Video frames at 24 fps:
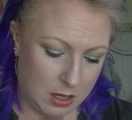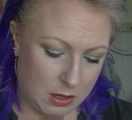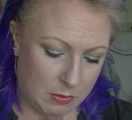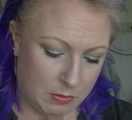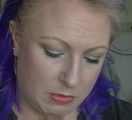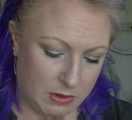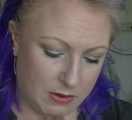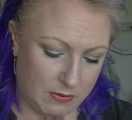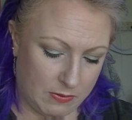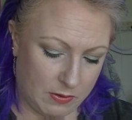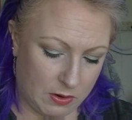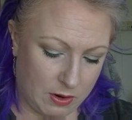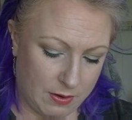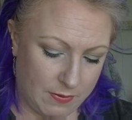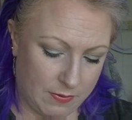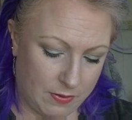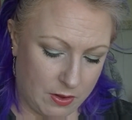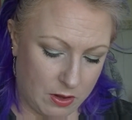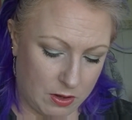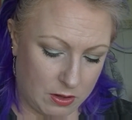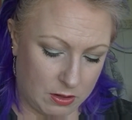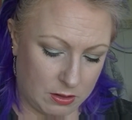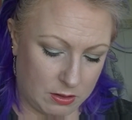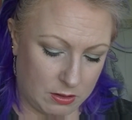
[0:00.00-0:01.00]
before I
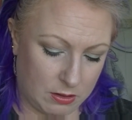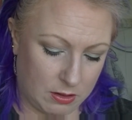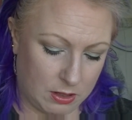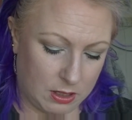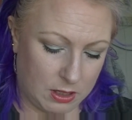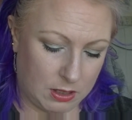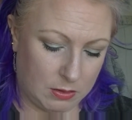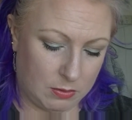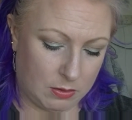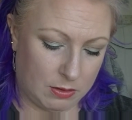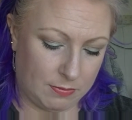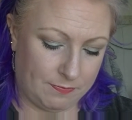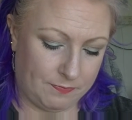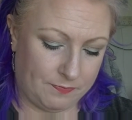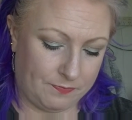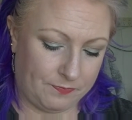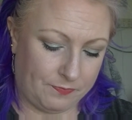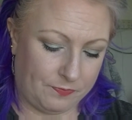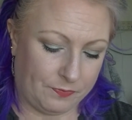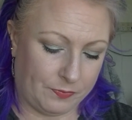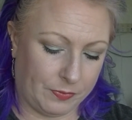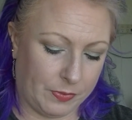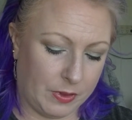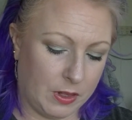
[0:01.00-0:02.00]
focus on this one.
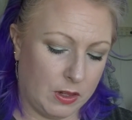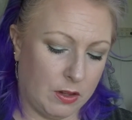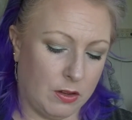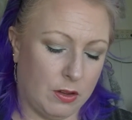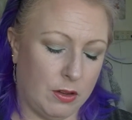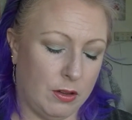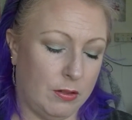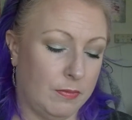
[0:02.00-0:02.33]
So